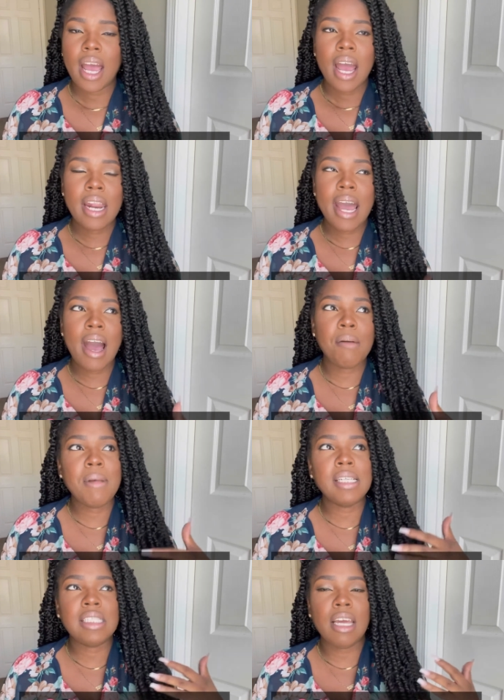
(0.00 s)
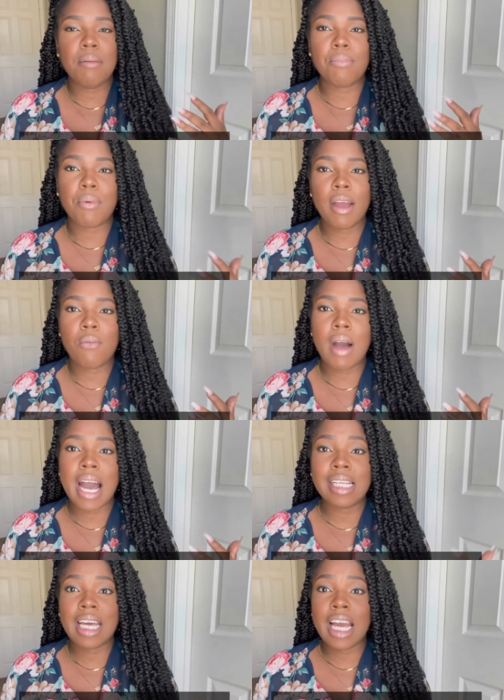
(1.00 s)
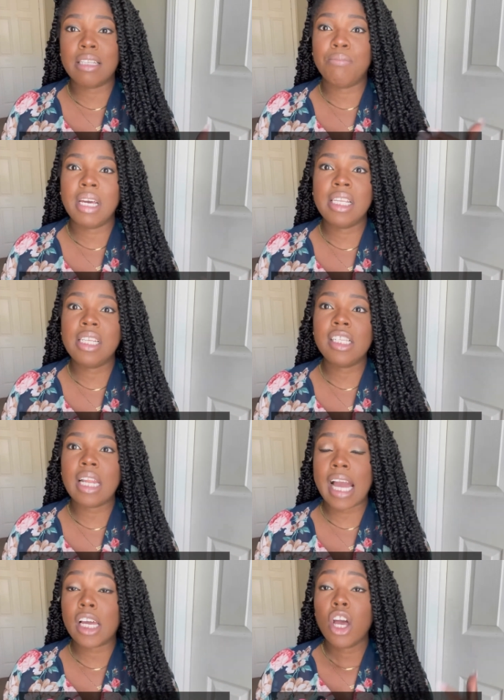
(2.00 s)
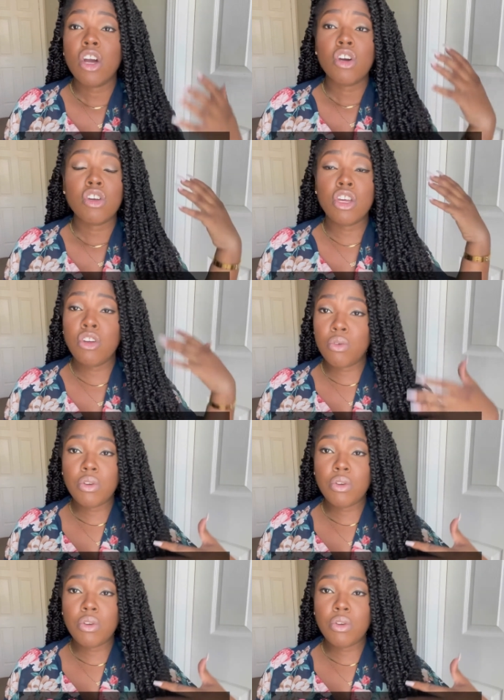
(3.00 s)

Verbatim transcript: Now, I'm not saying brand wise as business, like you